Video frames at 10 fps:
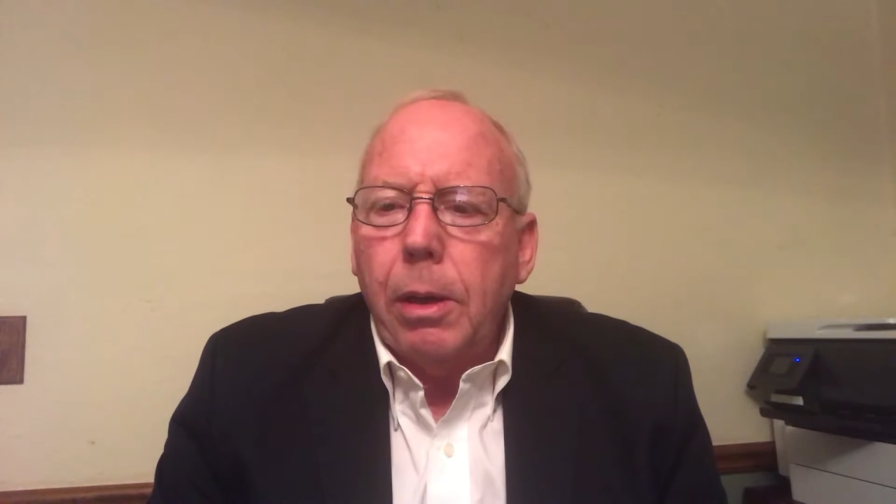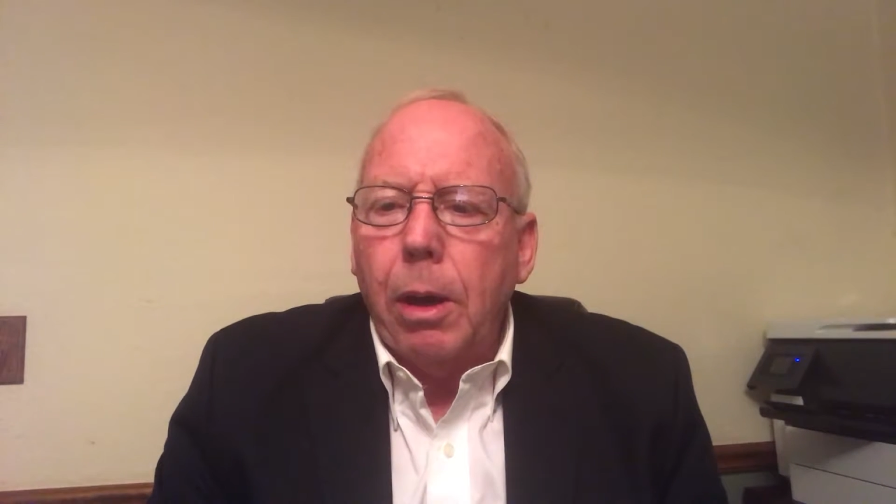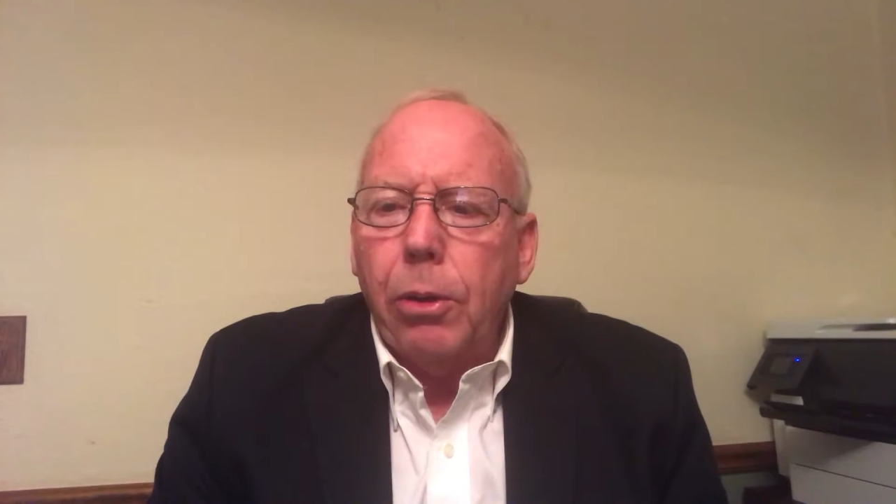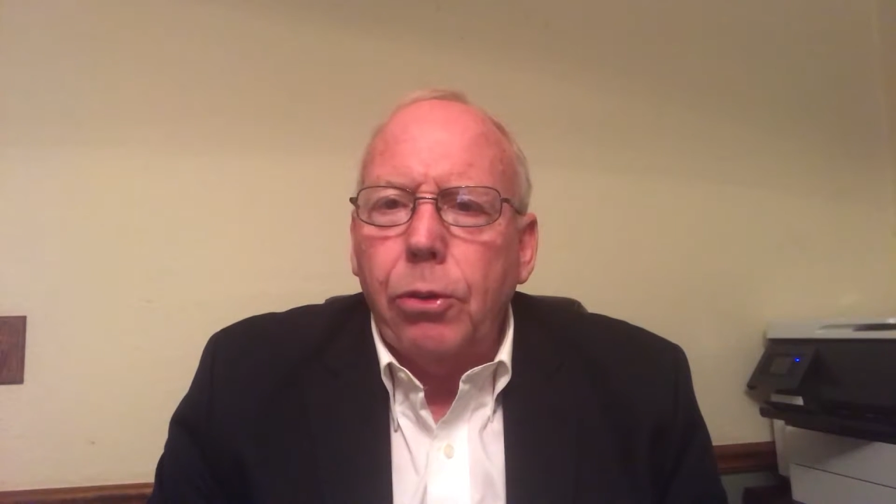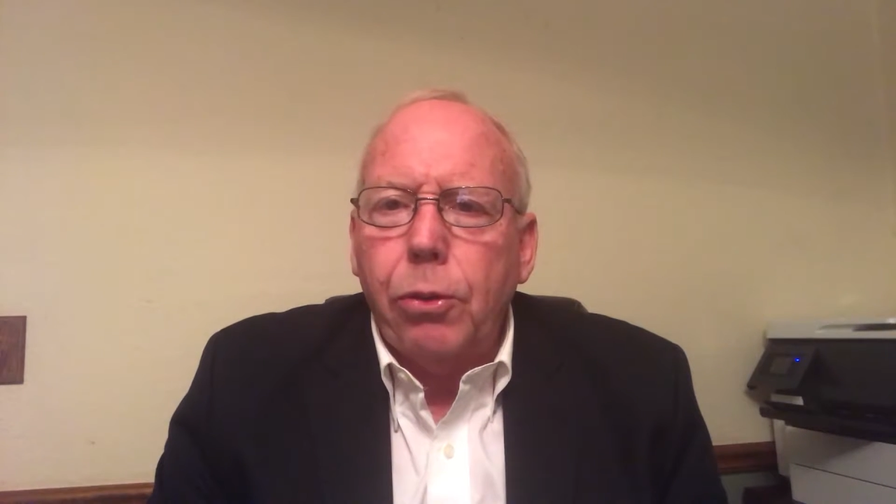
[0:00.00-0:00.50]

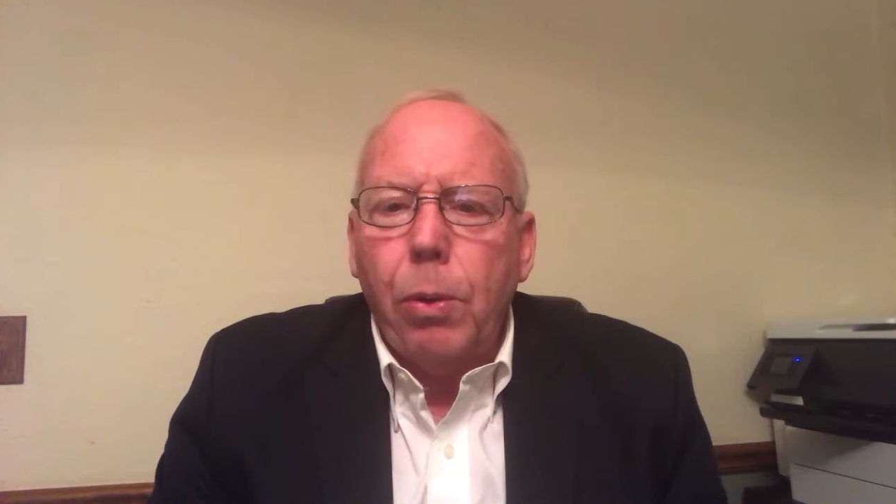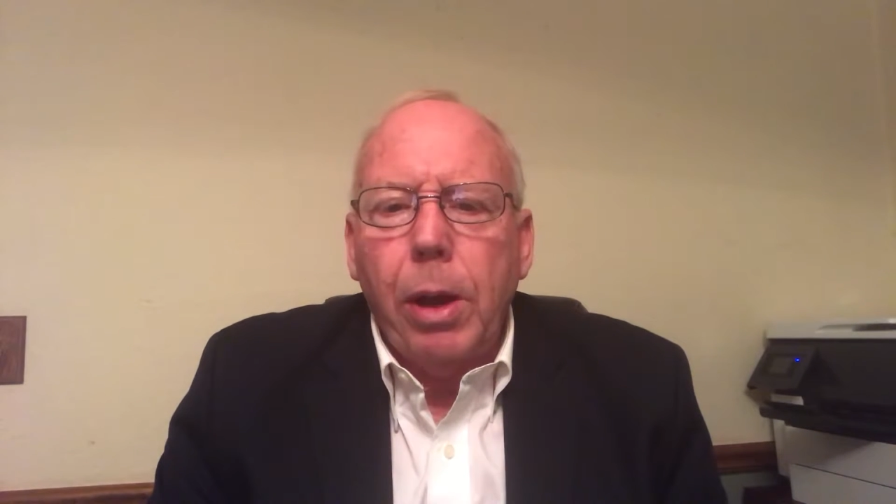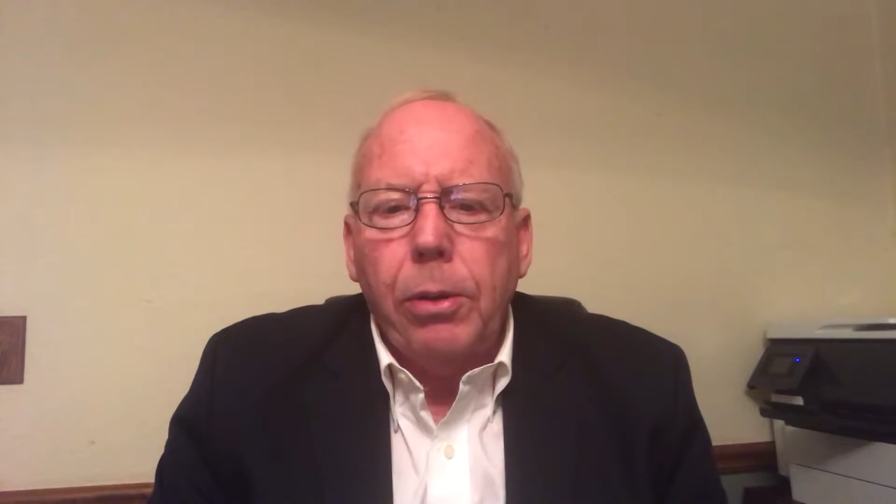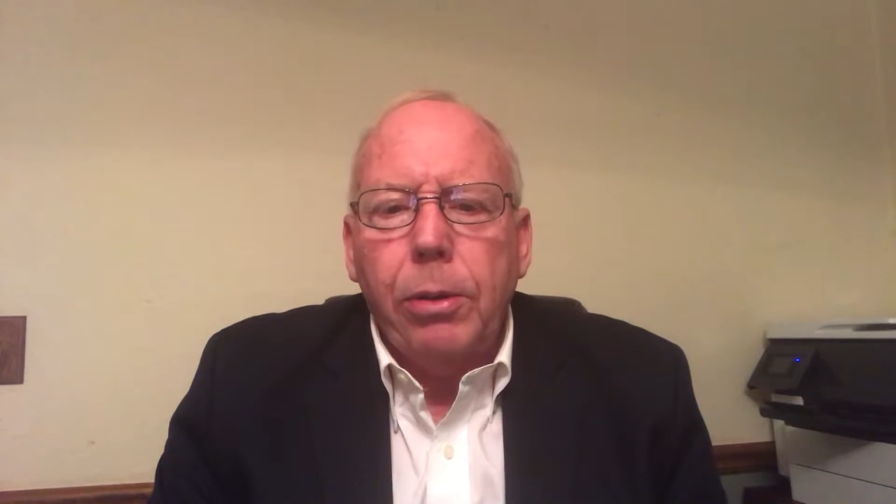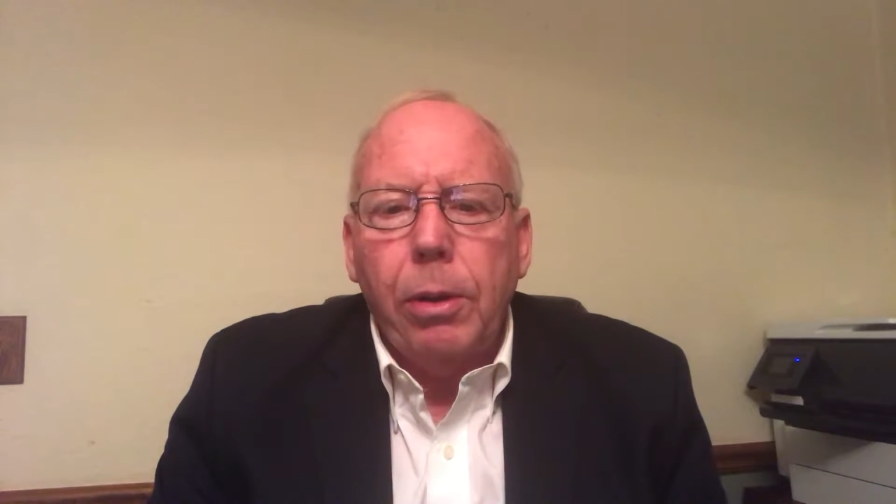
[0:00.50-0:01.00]
cause
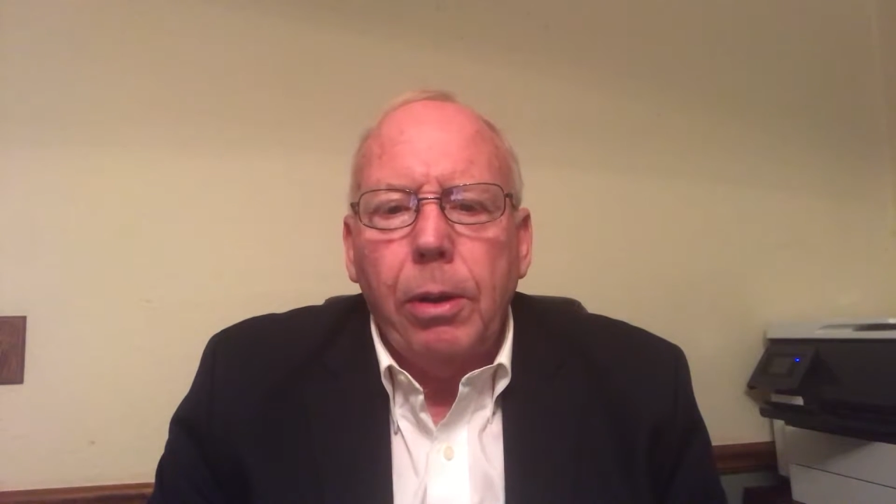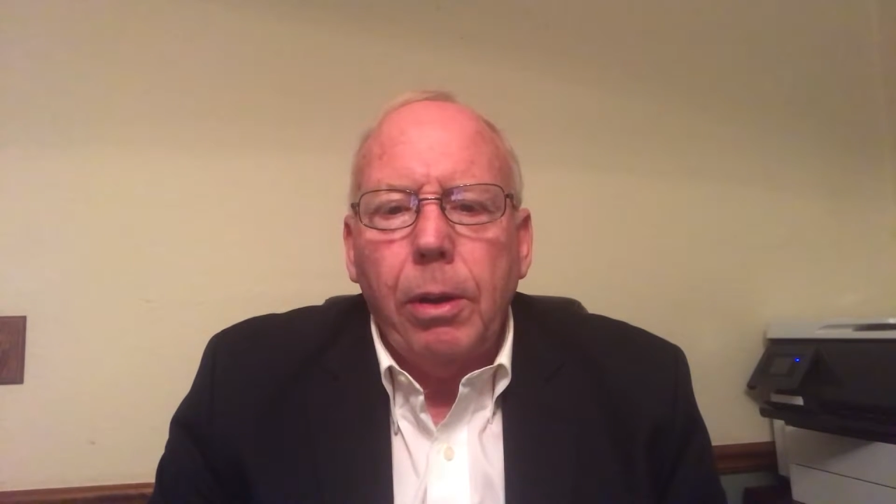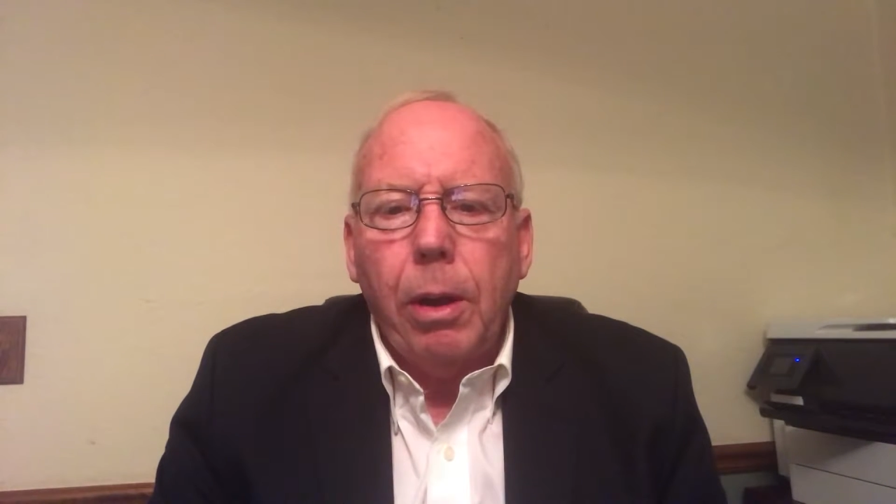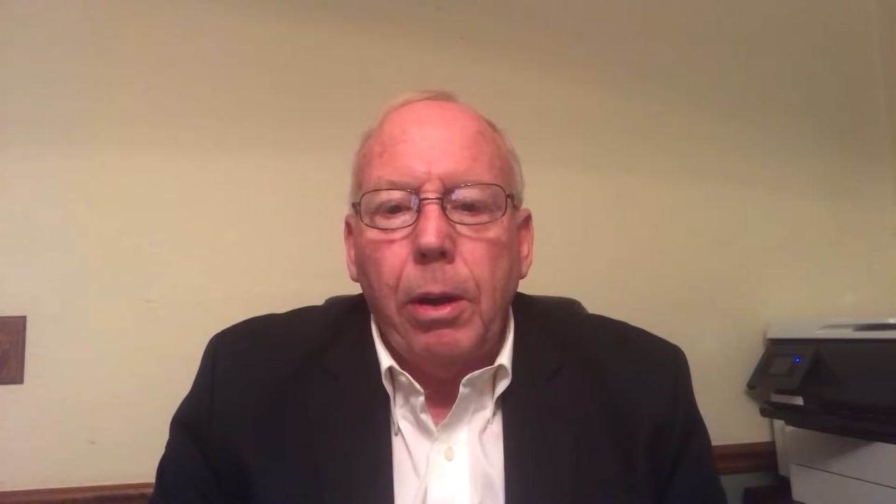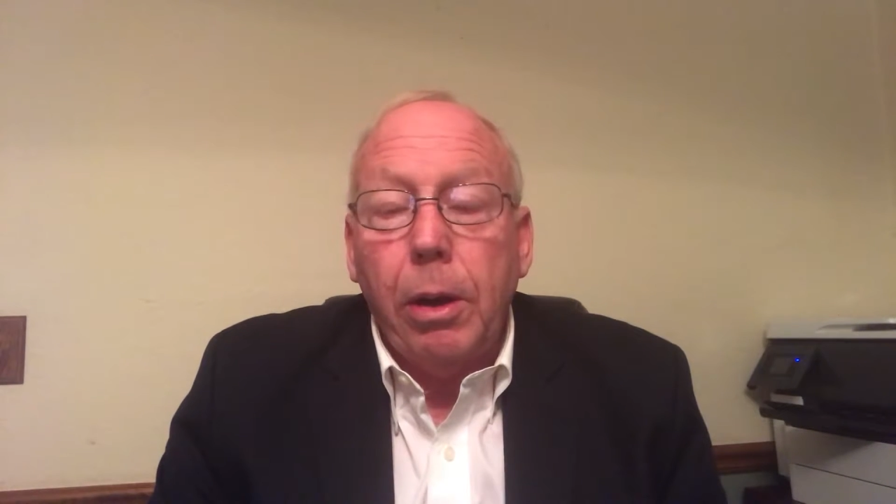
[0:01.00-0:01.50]
stress
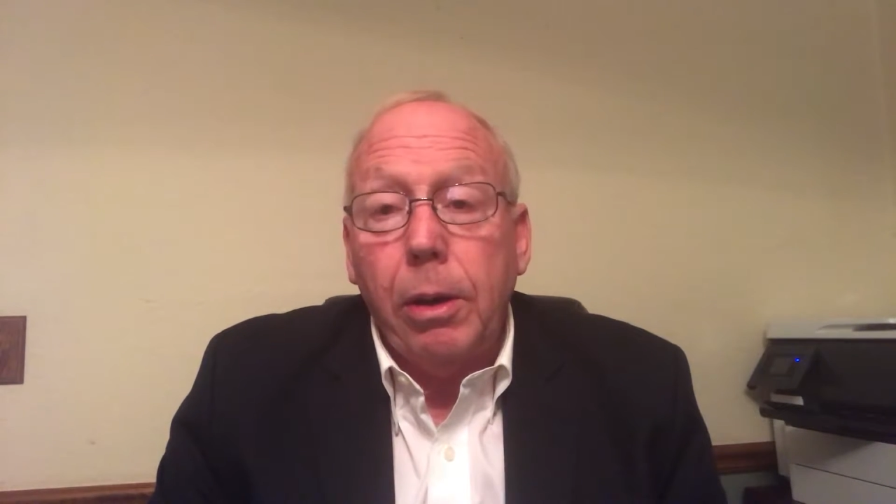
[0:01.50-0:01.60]
on